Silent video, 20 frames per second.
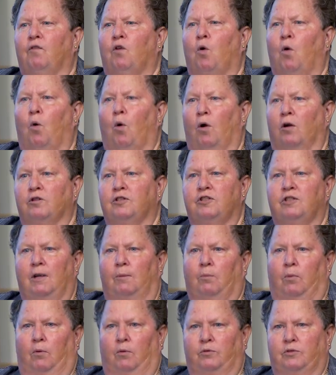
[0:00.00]
corps
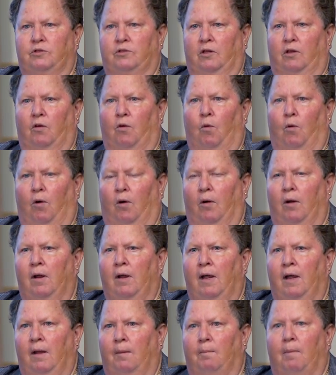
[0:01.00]
symbols, the corps
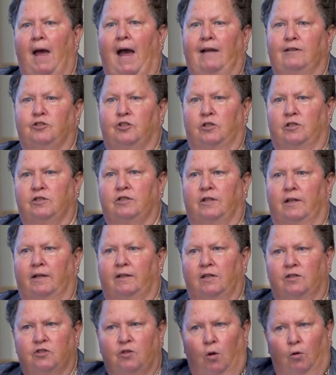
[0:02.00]
badges that
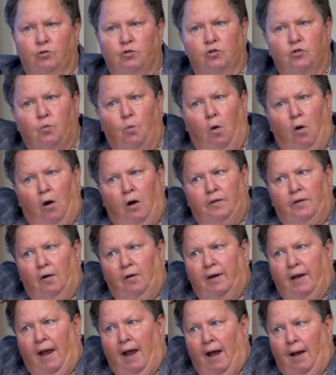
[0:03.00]
the soldiers wore on their
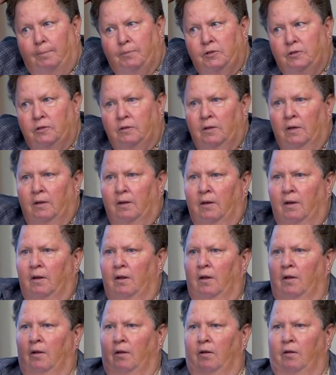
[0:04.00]
caps.
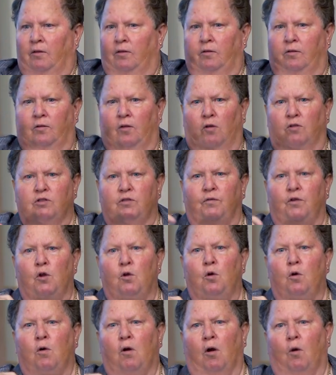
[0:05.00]
Those of
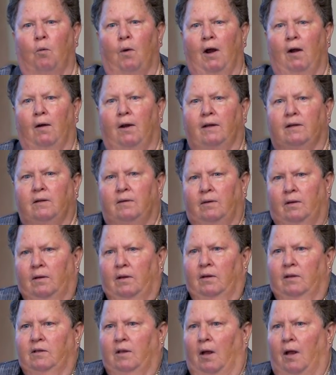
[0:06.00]
you who are wearing
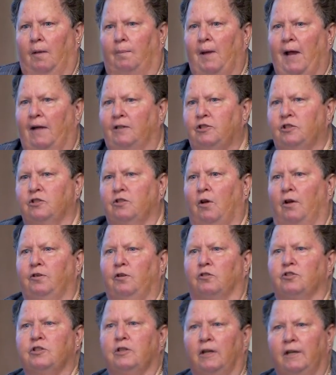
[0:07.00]
patches on
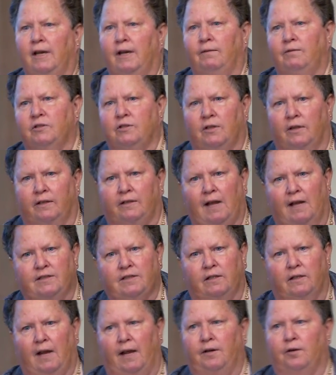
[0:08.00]
your sleeves that
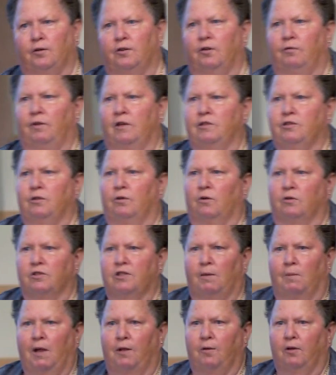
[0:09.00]
designate your division or
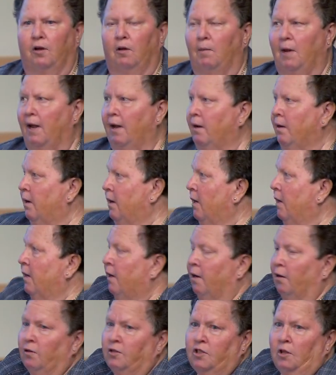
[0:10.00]
some other command,
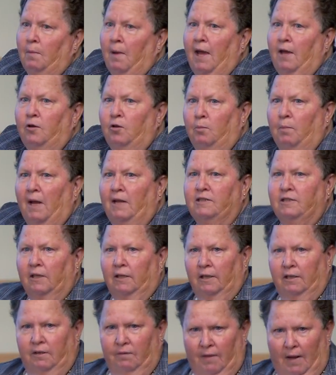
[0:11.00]
here's the man who
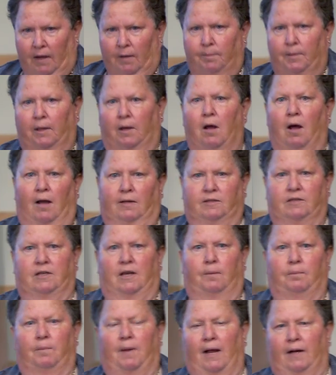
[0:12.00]
basically developed the
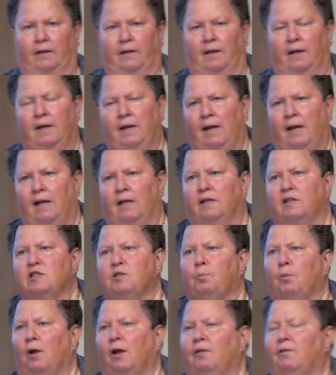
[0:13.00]
concept back in the
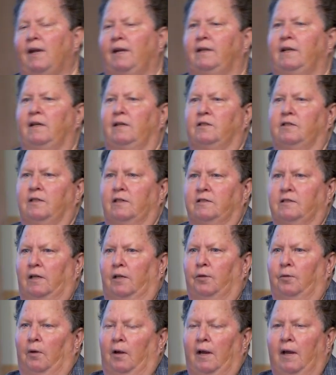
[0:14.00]
spring of
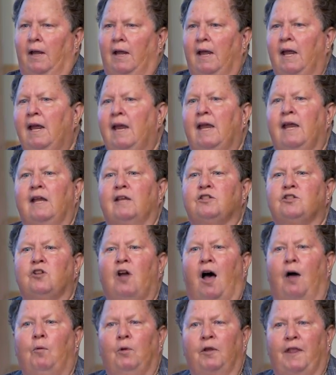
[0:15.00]
1863. He is
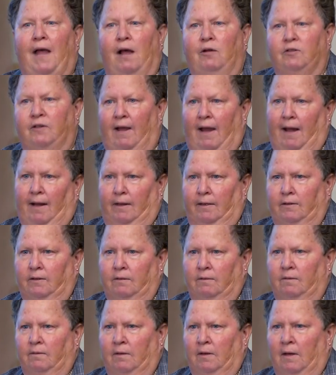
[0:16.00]
not without talent.
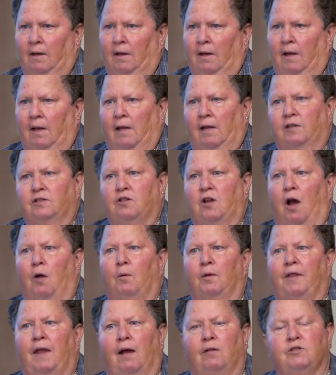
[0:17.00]
He is not
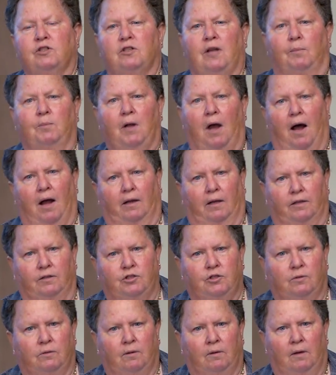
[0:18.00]
without some
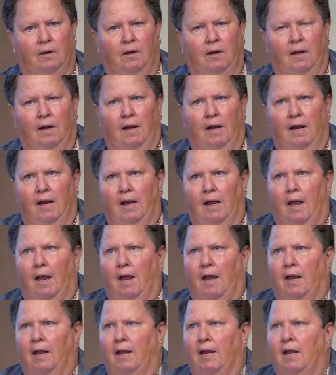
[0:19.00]
knowledge.
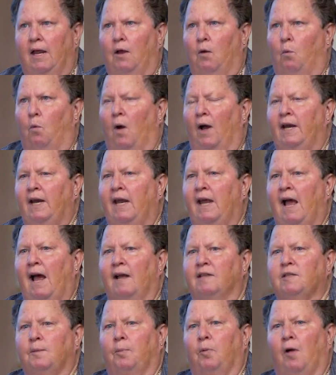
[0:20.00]
What he
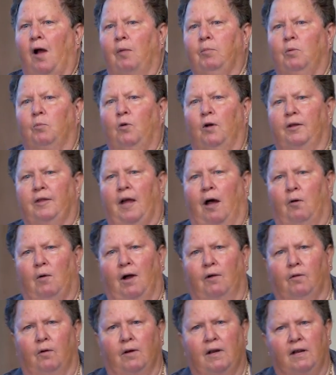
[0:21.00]
has a problem with,
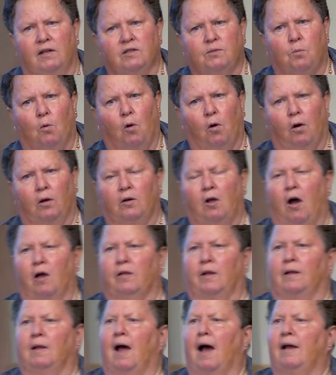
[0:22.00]
however, is more along
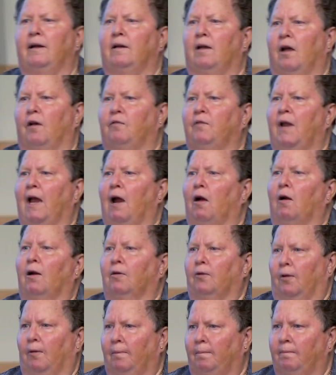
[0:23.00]
the line of
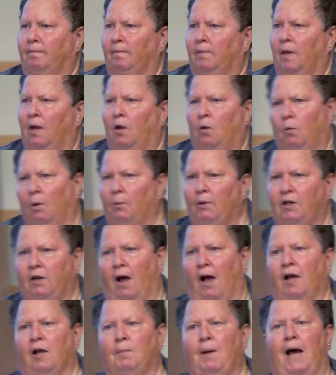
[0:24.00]
character. When we
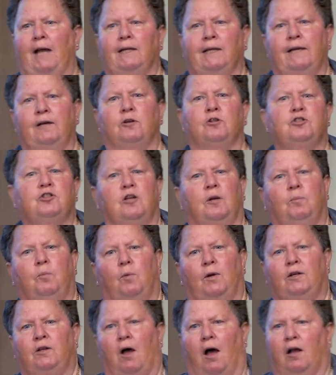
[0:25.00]
talk about leadership,
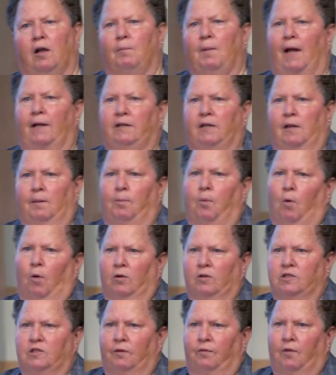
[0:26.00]
we talk about the
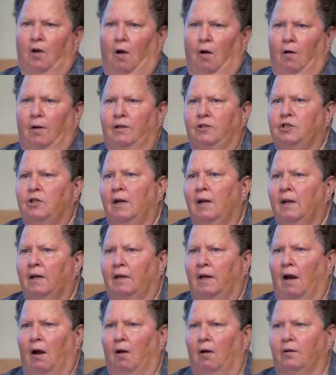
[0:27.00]
importance of courage,
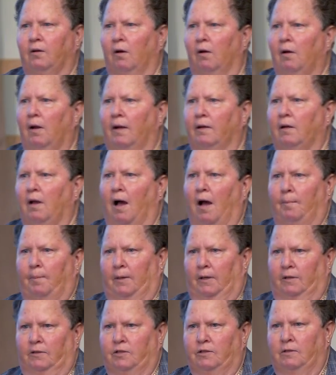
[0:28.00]
character, and
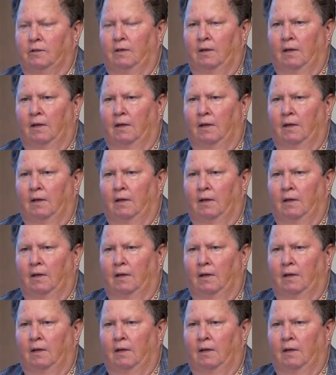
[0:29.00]
competence.